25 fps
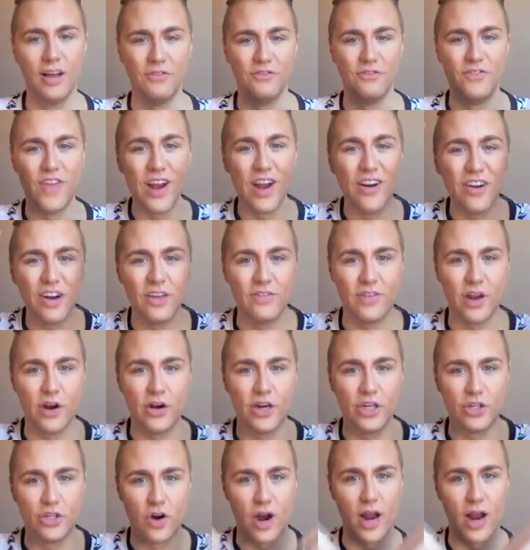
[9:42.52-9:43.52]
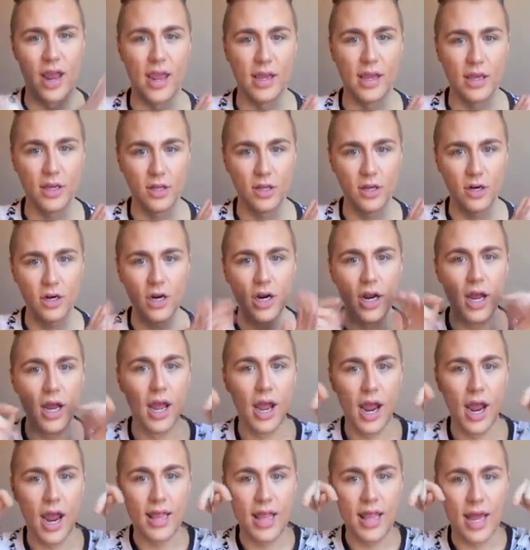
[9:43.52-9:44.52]
very triangular,
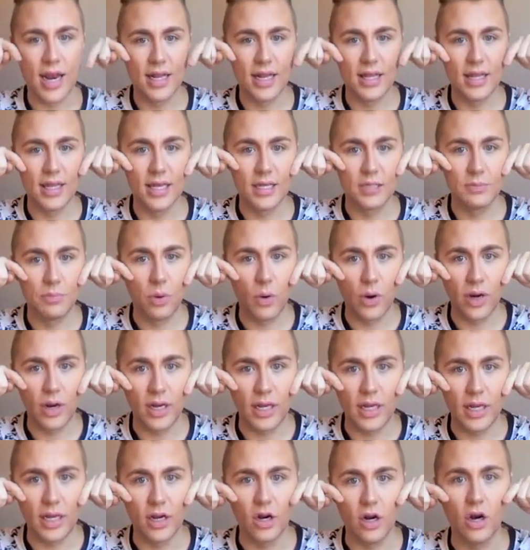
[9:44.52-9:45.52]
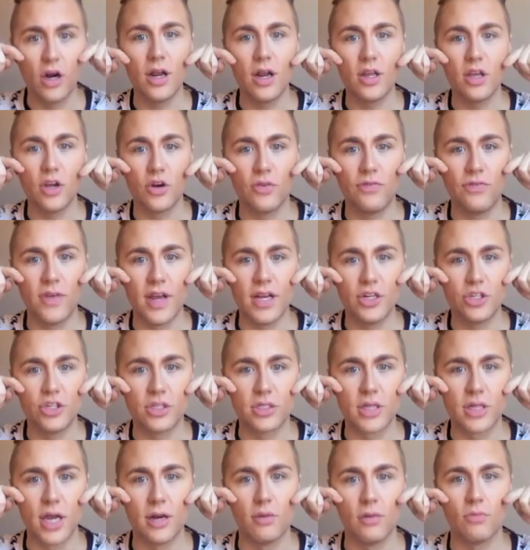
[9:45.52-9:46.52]
and that at this point here, your face
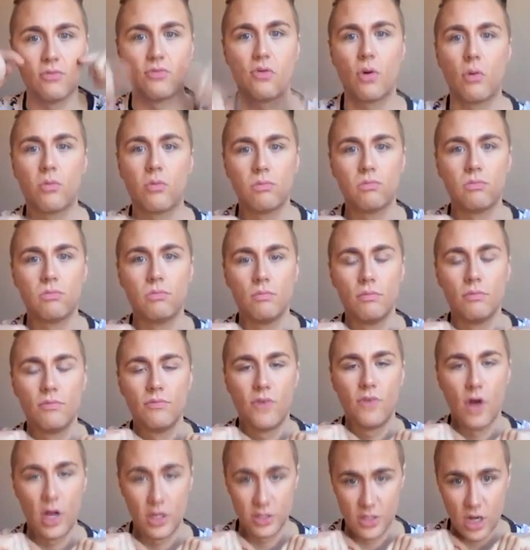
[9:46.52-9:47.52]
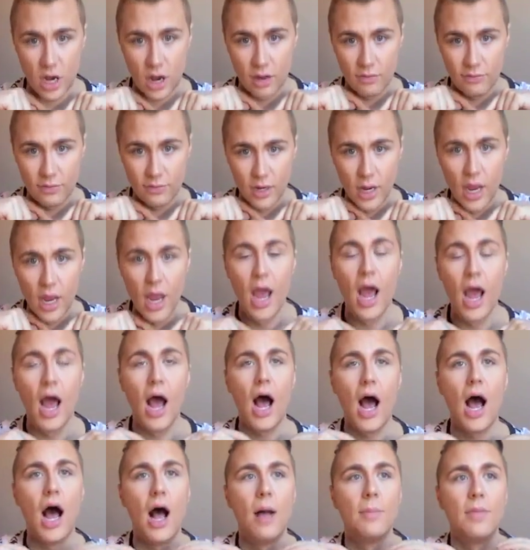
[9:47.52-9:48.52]
just kind of falls off.
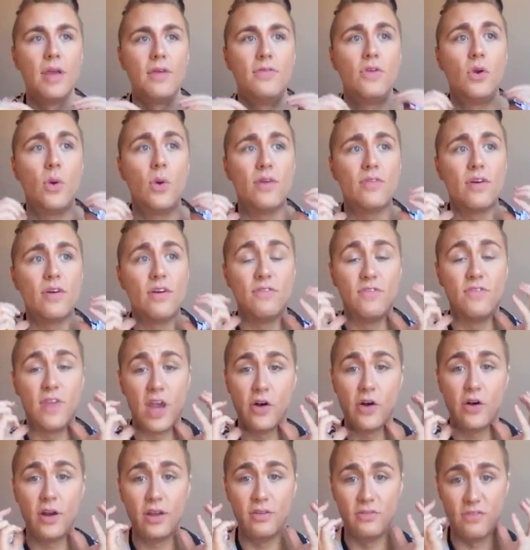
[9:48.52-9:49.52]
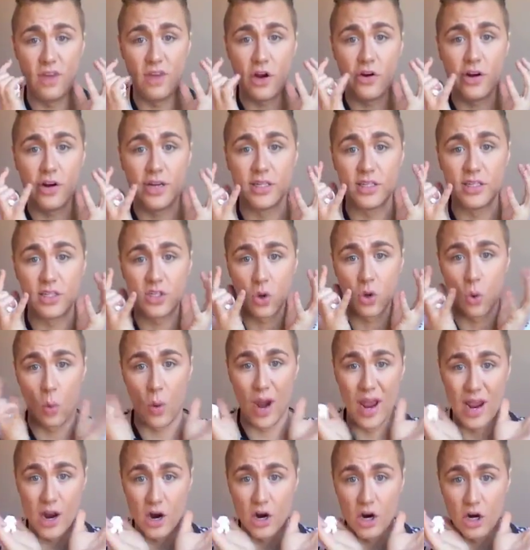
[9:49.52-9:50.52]
If you have a very, very
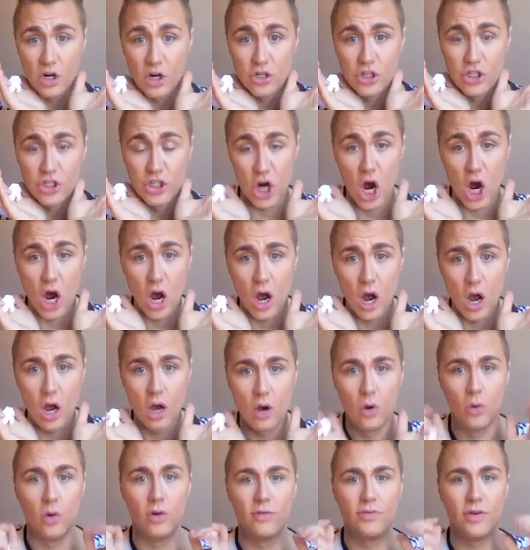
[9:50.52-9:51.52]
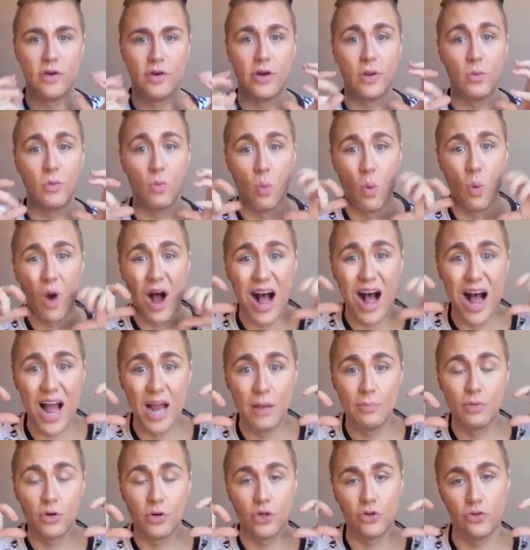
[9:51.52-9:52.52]
square jaw or very
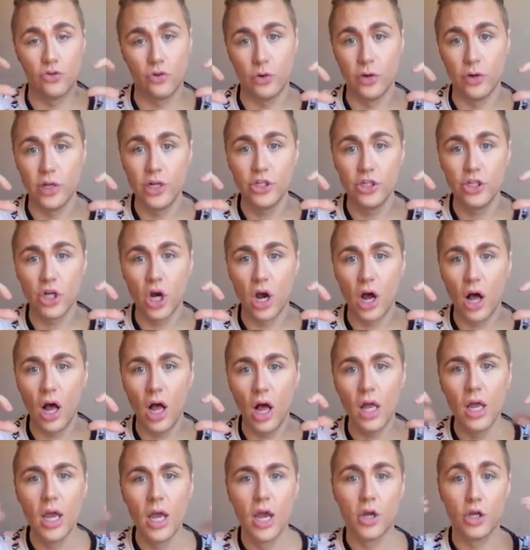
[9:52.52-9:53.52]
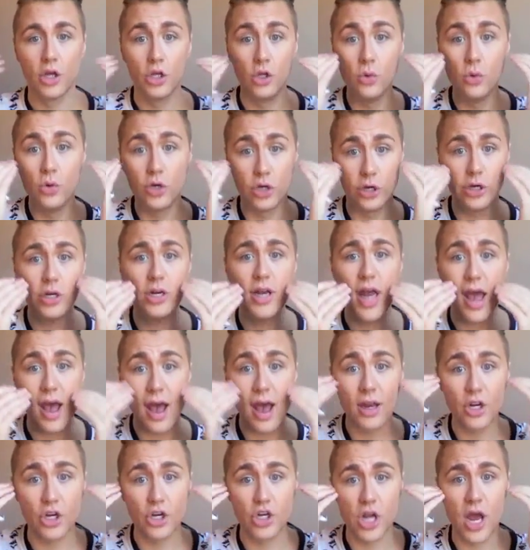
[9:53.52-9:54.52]
wide protruding jaw, you could
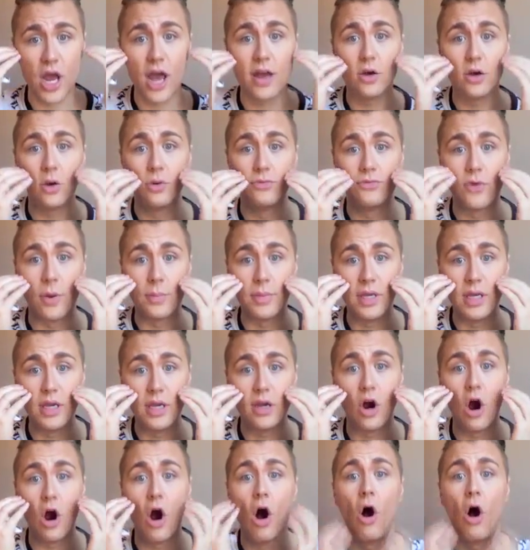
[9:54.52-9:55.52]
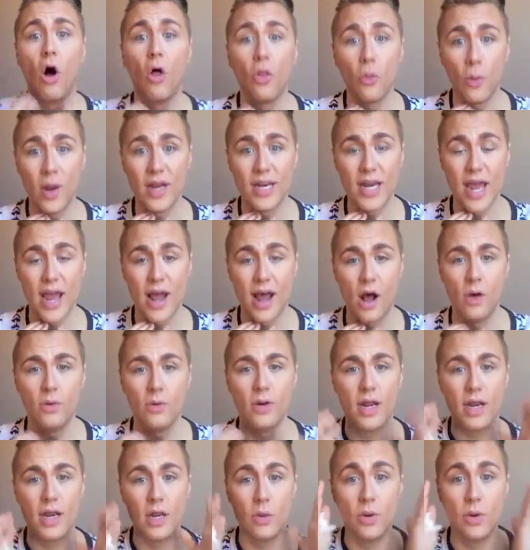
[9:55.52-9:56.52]
add a shadow from here all the way
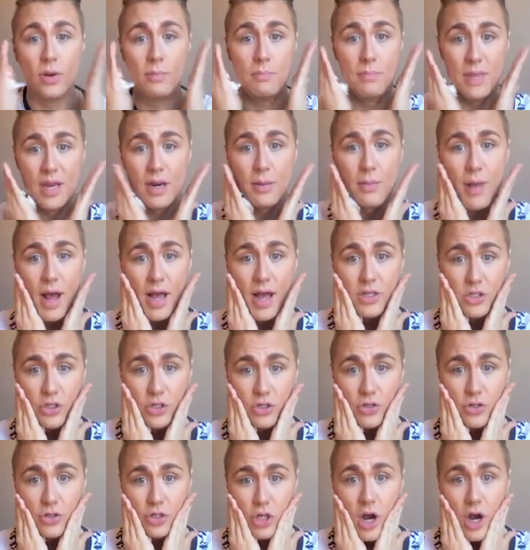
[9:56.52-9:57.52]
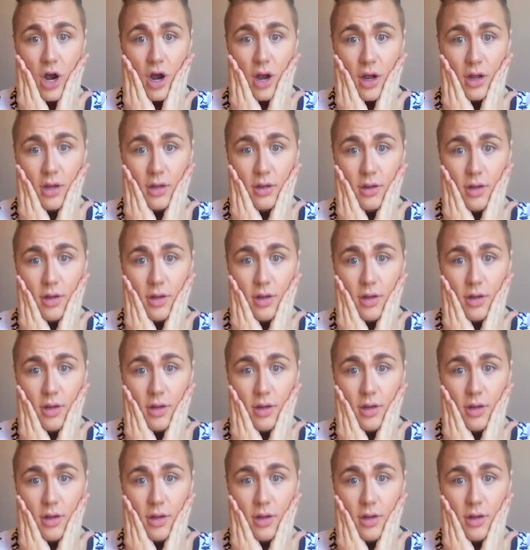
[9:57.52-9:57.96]
down and it would minimize your jaw.